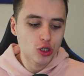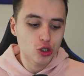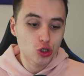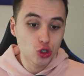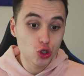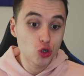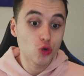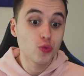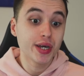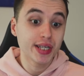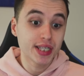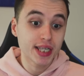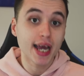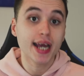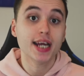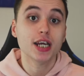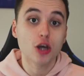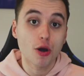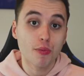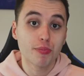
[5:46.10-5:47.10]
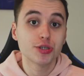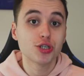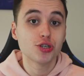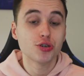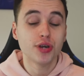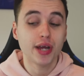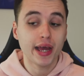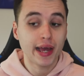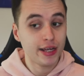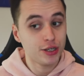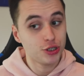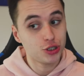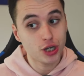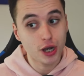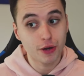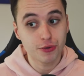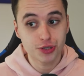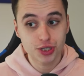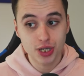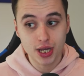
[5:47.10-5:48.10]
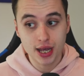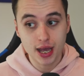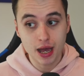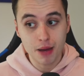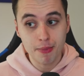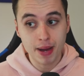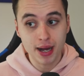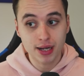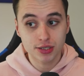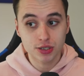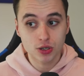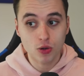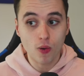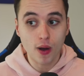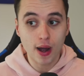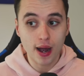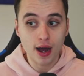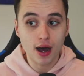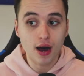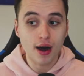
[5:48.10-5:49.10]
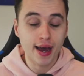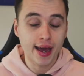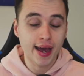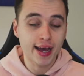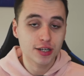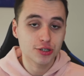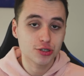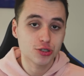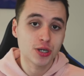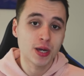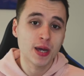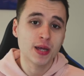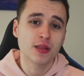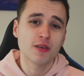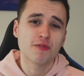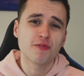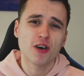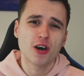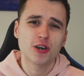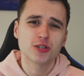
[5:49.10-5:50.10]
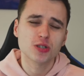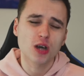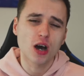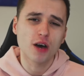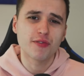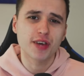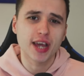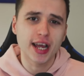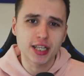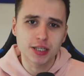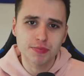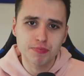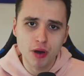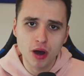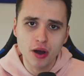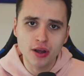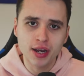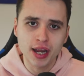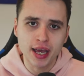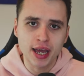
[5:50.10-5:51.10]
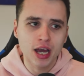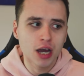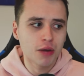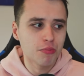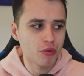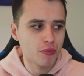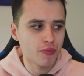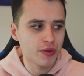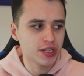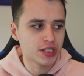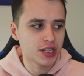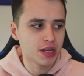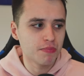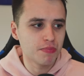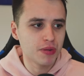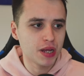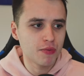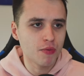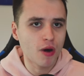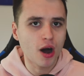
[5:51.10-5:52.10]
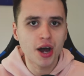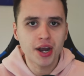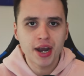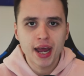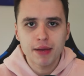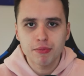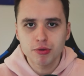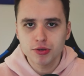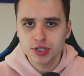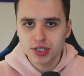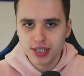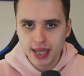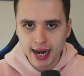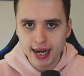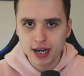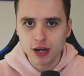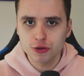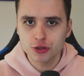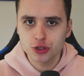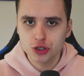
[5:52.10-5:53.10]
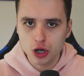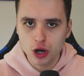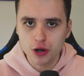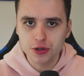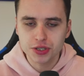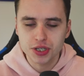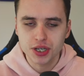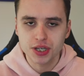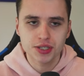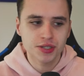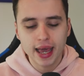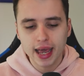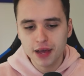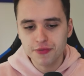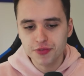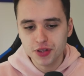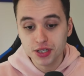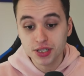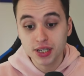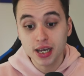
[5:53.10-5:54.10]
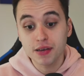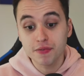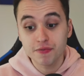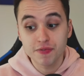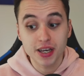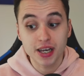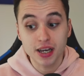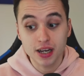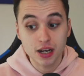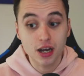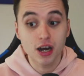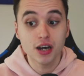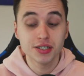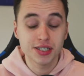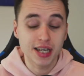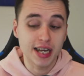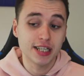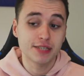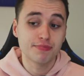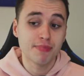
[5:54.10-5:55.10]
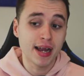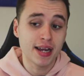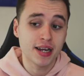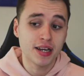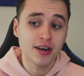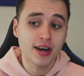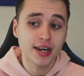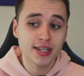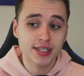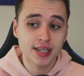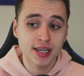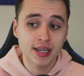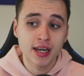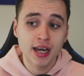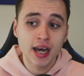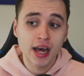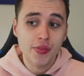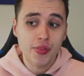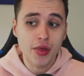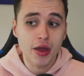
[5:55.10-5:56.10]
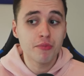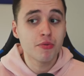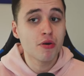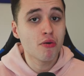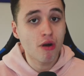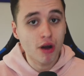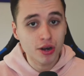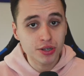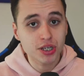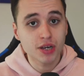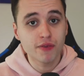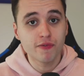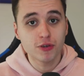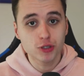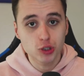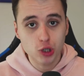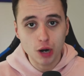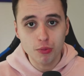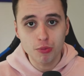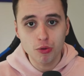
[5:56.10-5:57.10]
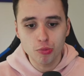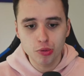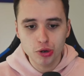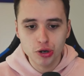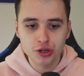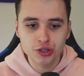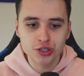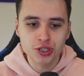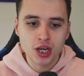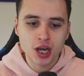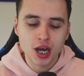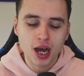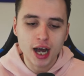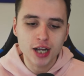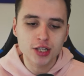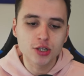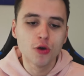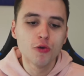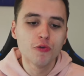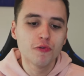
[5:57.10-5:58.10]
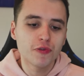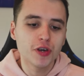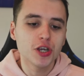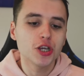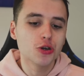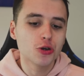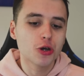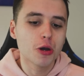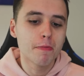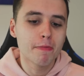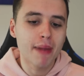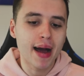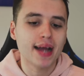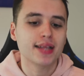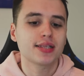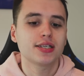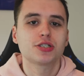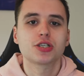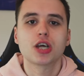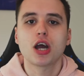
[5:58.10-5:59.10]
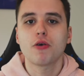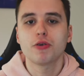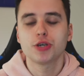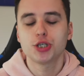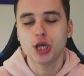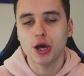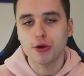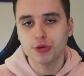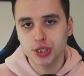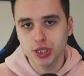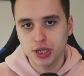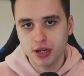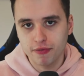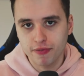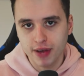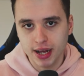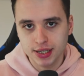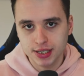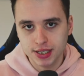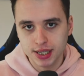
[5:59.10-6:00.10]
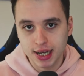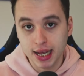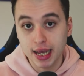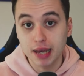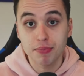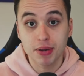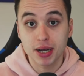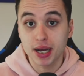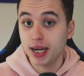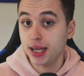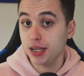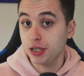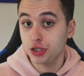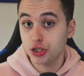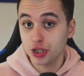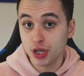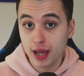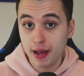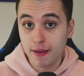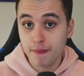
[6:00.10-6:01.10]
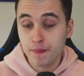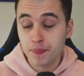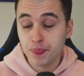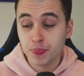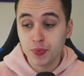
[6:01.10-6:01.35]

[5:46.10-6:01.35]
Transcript: do we take the opportunities? Chelsea amassed quite a high XG in the first half against Burnley, but we simply were unable to take those chances. If the same thing occurs against Man United, then we're asking for trouble, because I don't think you can back this current Chelsea defence to keep a clean sheet,